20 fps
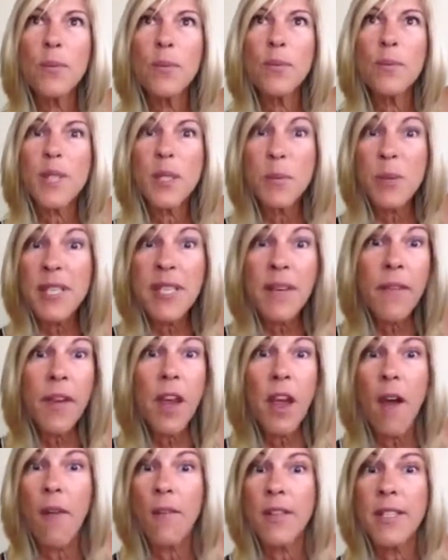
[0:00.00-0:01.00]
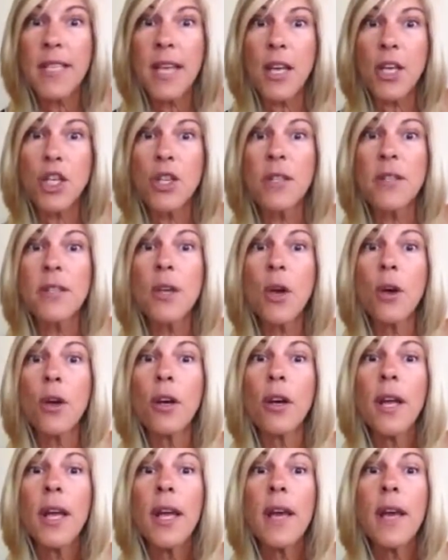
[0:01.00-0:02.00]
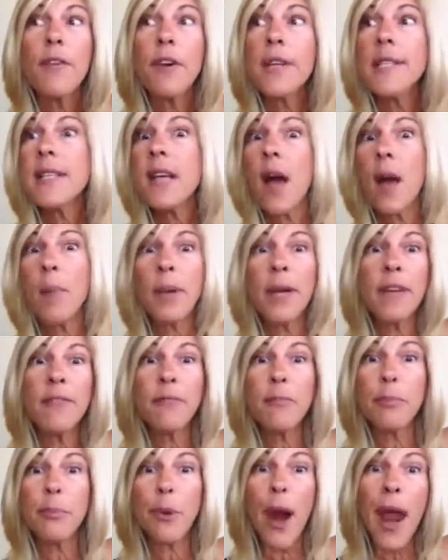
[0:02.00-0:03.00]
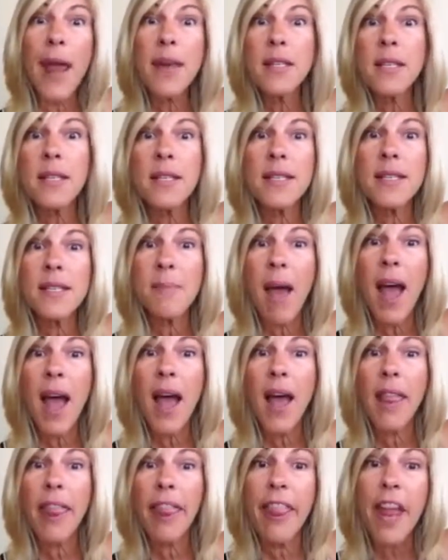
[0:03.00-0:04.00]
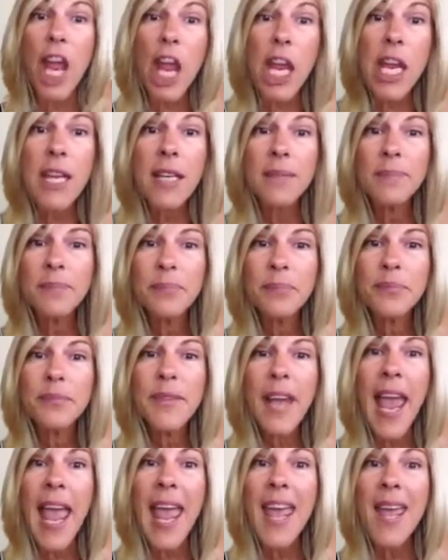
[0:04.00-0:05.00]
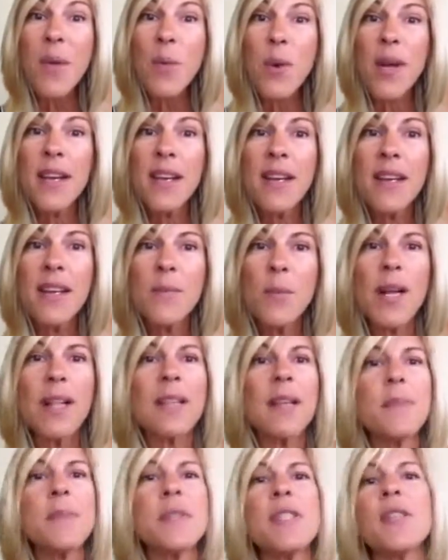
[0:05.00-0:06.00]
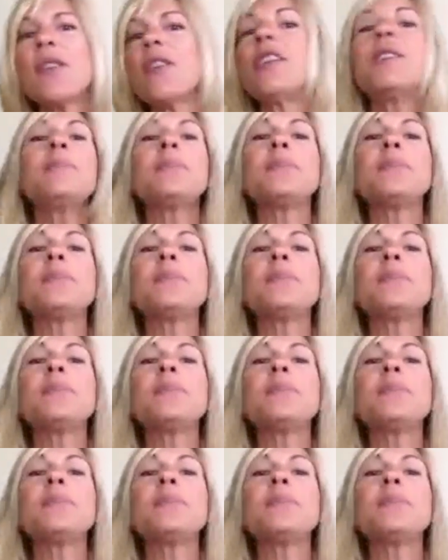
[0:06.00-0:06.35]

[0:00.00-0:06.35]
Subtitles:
specific conversations. So, for example, if branding is my thing, hey, William, welcome, sir.